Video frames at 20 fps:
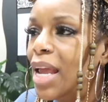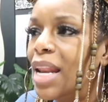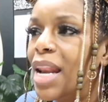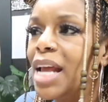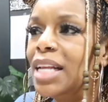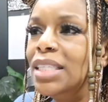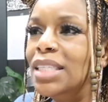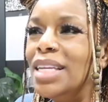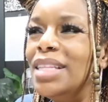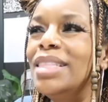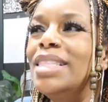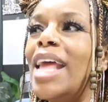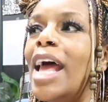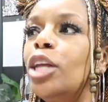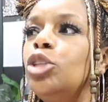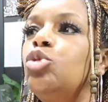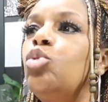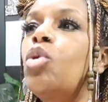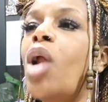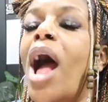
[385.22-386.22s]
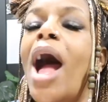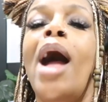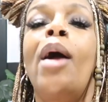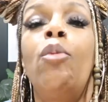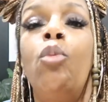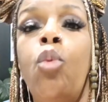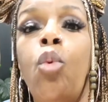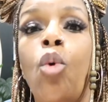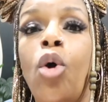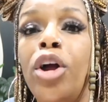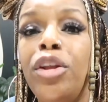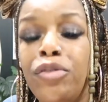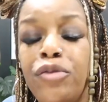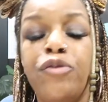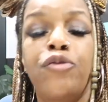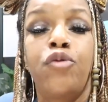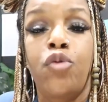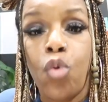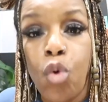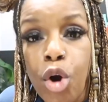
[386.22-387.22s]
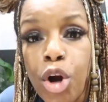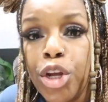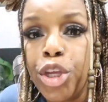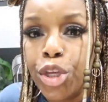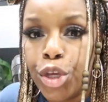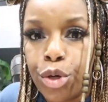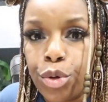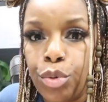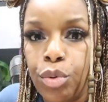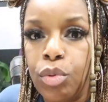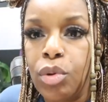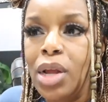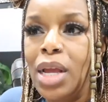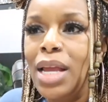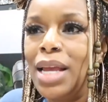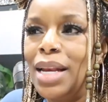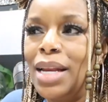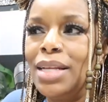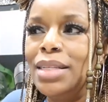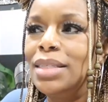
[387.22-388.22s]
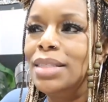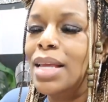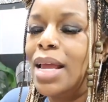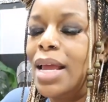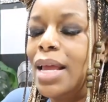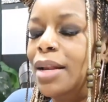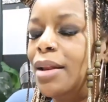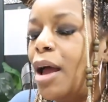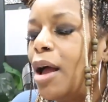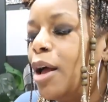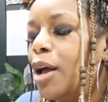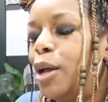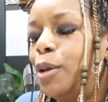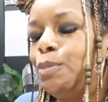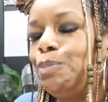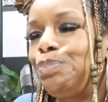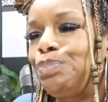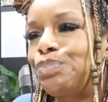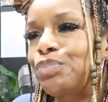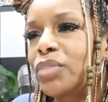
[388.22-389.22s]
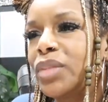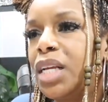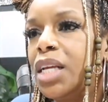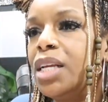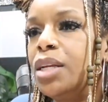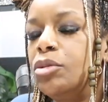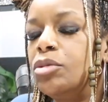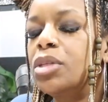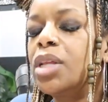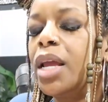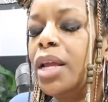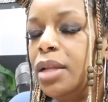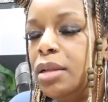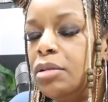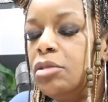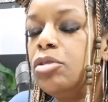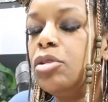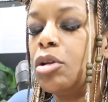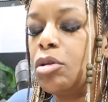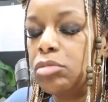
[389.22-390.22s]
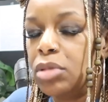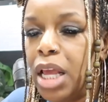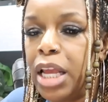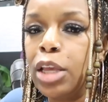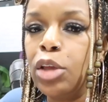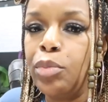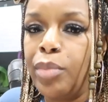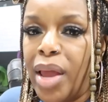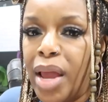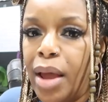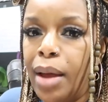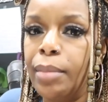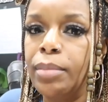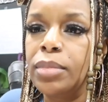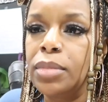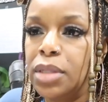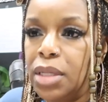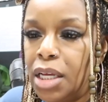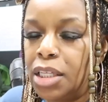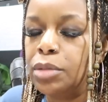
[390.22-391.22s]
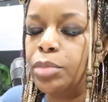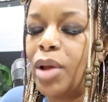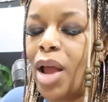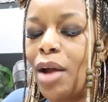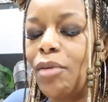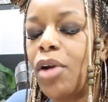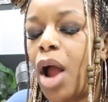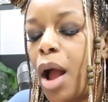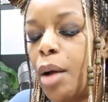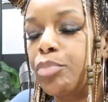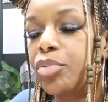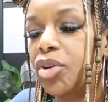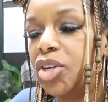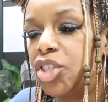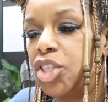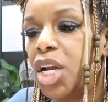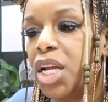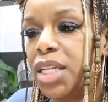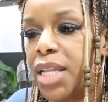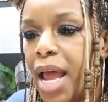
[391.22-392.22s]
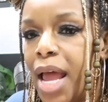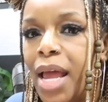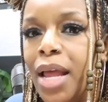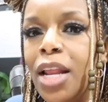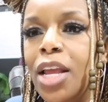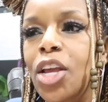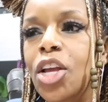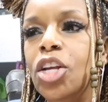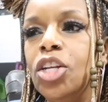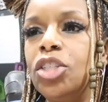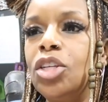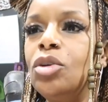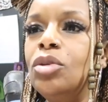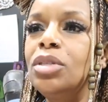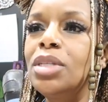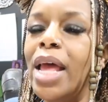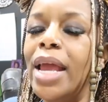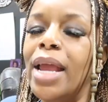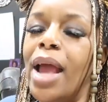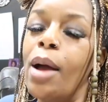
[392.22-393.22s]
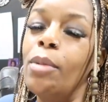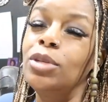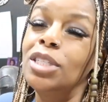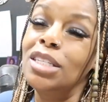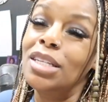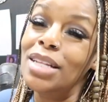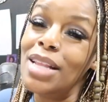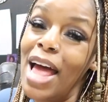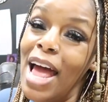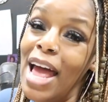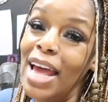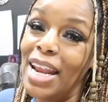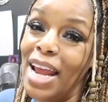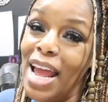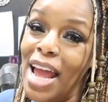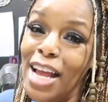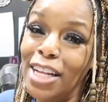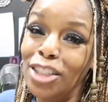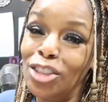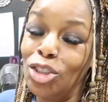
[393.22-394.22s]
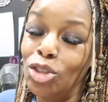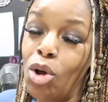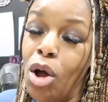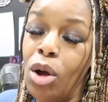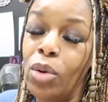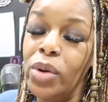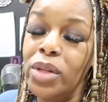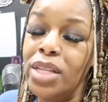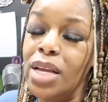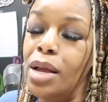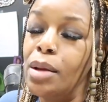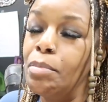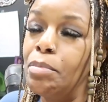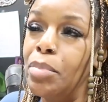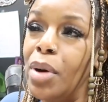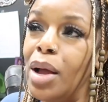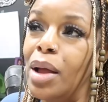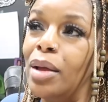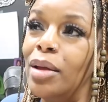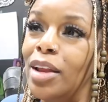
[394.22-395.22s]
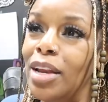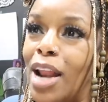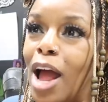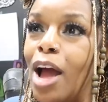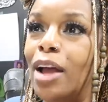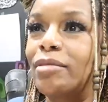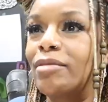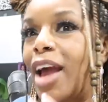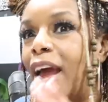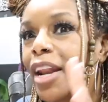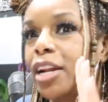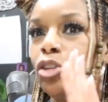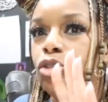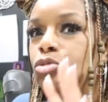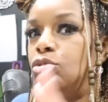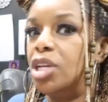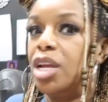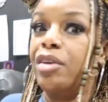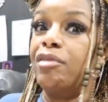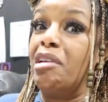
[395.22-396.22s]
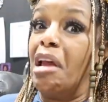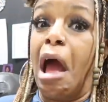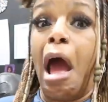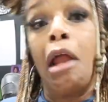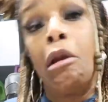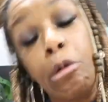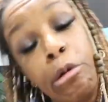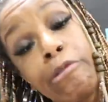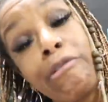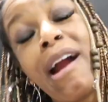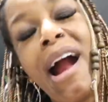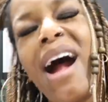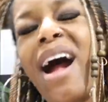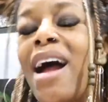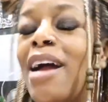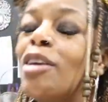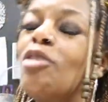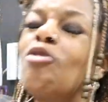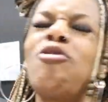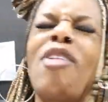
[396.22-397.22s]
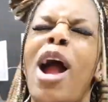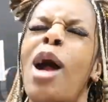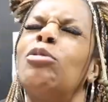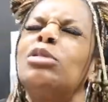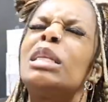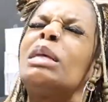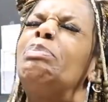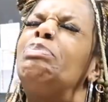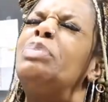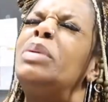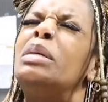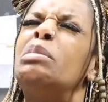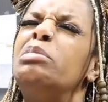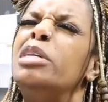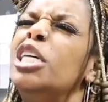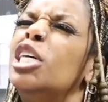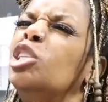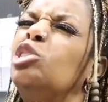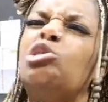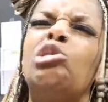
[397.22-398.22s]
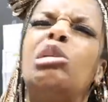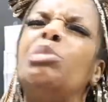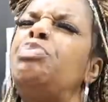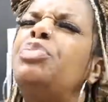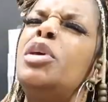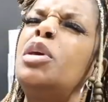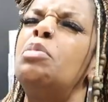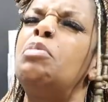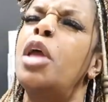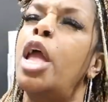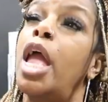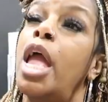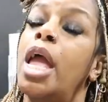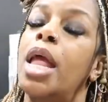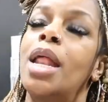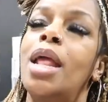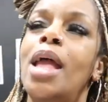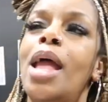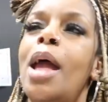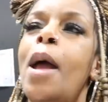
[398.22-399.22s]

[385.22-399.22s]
And I said, that's what I want for you. And I said, um, and he was like, you know, thank you, ma'am. Yes, ma'am, I, I, appreciate that. So it was like, I was glad I had to talk with him, but, and I got a little teary eyed and crying, crying. Be a man, George, be a man.